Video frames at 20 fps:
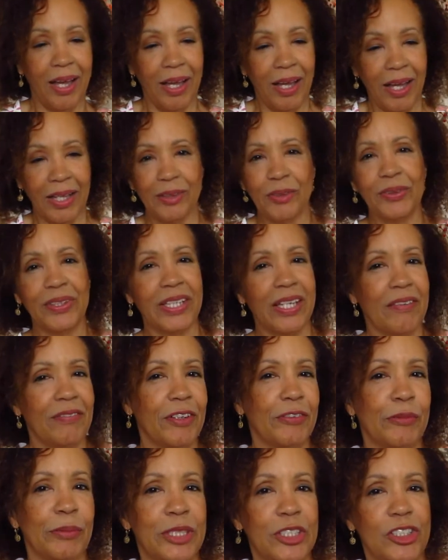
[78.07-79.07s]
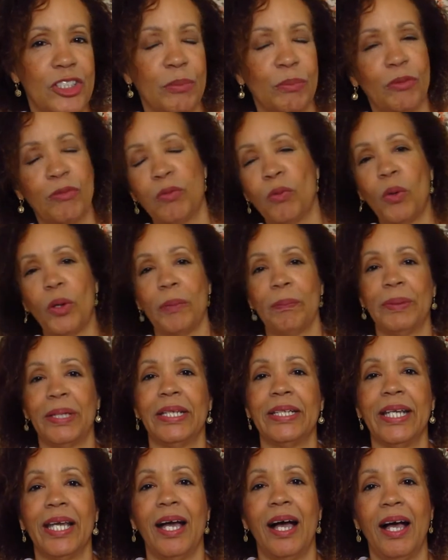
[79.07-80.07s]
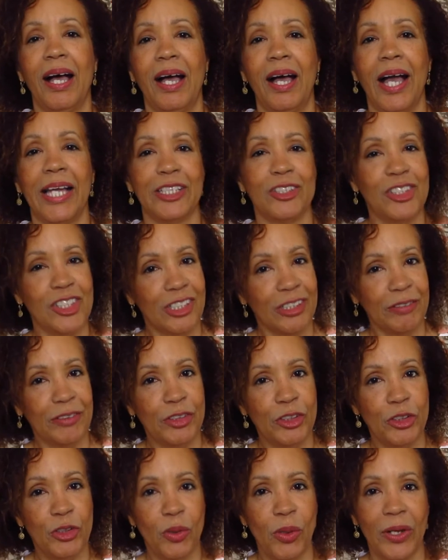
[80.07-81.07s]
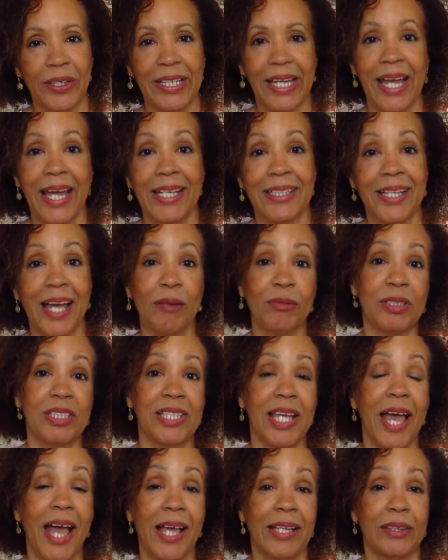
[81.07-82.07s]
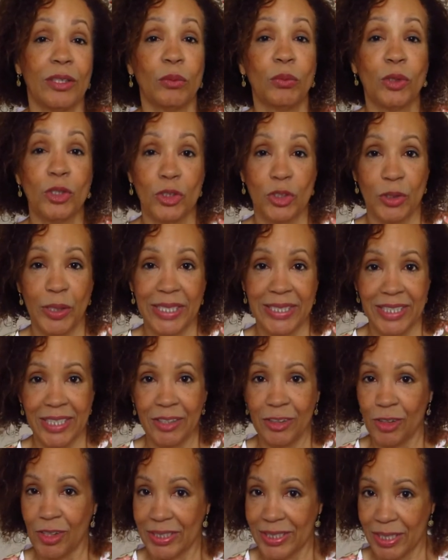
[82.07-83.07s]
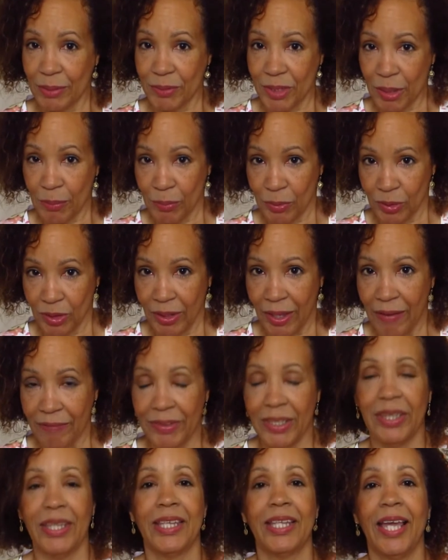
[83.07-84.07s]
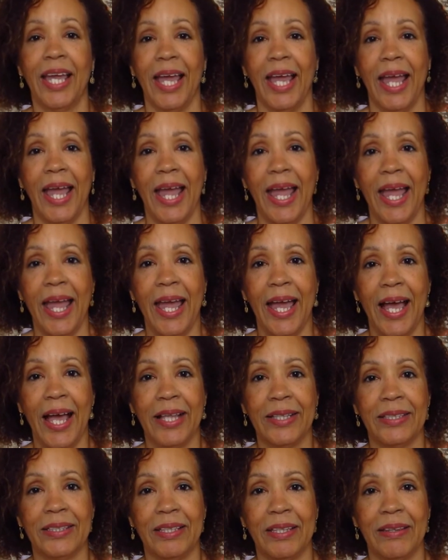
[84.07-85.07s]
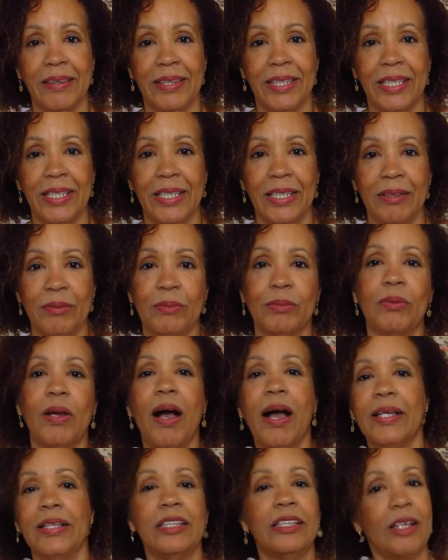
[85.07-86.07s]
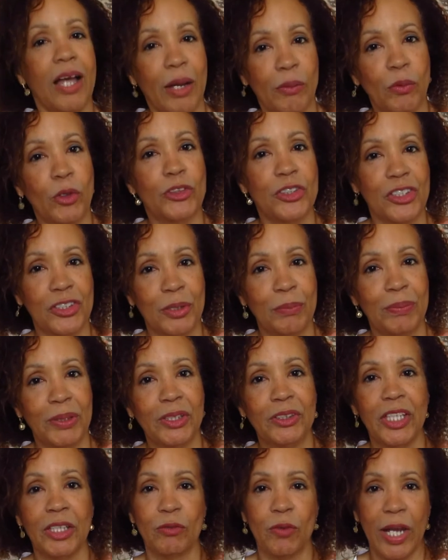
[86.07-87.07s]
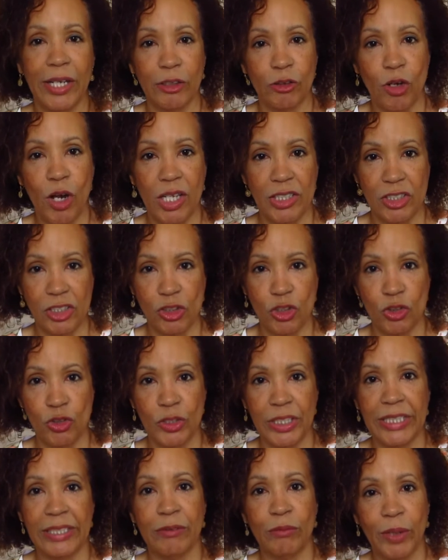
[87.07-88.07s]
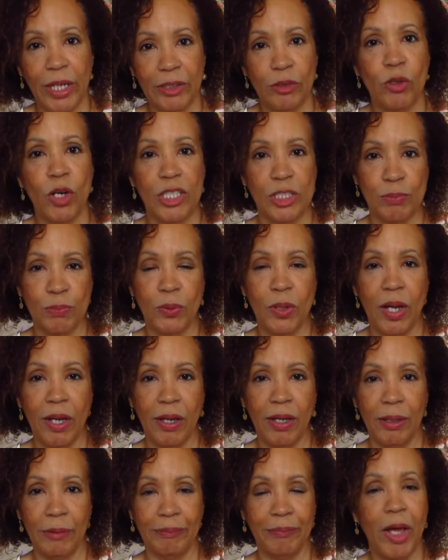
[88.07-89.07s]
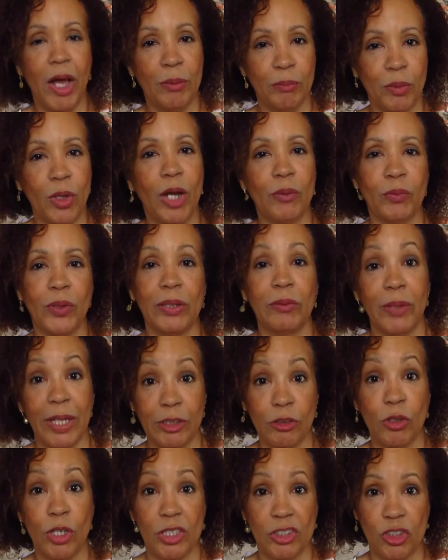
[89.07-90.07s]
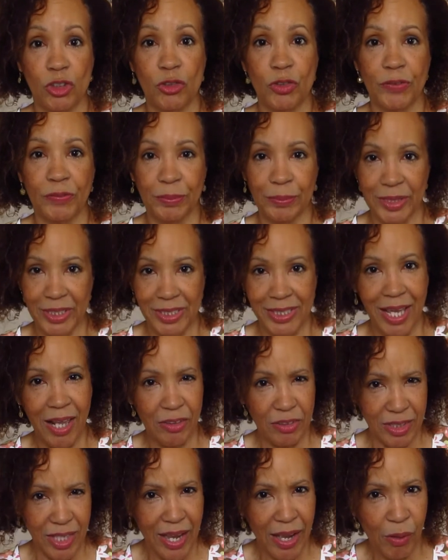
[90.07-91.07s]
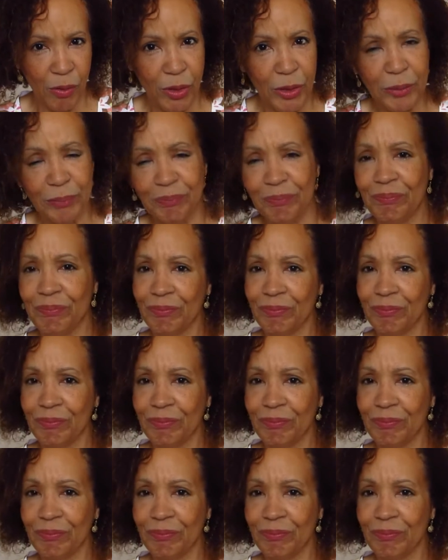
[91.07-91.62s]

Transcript: I don't think I've ever mentioned it before, but uh, I used to live in New York, and I was at the World Trade Center on September eleventh. And the I, I worked in the building right across the street, right across um, on Broadway, right across the street from the South Tower.